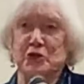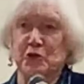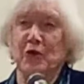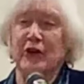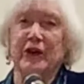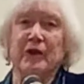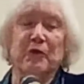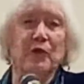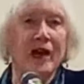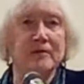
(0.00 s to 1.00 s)

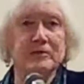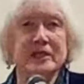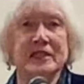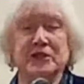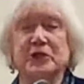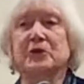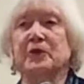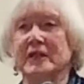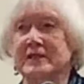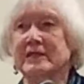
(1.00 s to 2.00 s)
destroyer rammed
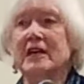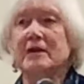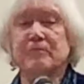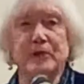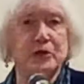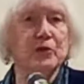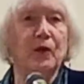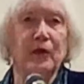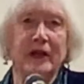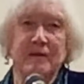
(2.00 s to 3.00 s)
into his
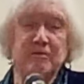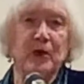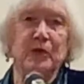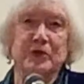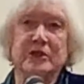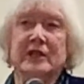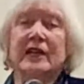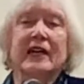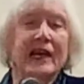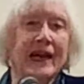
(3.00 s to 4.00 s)
patrolling boat
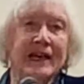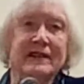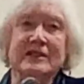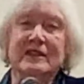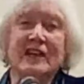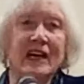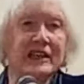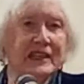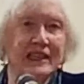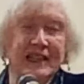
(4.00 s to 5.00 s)
and
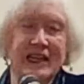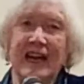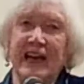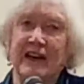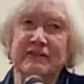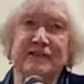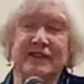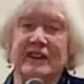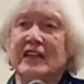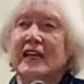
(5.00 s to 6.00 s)
cut it in half.
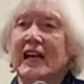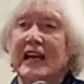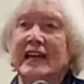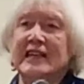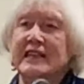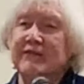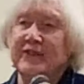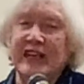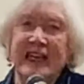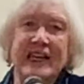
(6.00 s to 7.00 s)

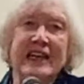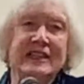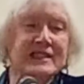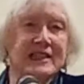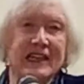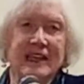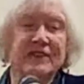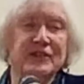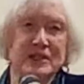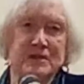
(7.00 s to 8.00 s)
And he and
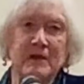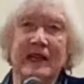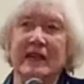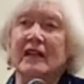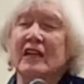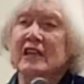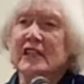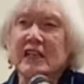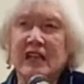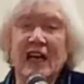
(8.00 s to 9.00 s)
10 of his men
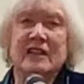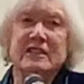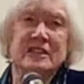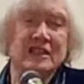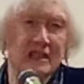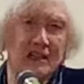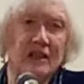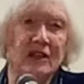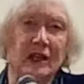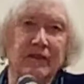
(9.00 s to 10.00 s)
clung to the
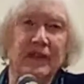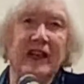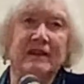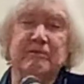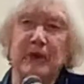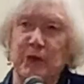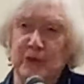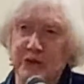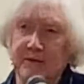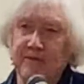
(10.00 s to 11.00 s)
hull of that
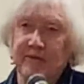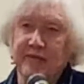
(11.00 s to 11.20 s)
boat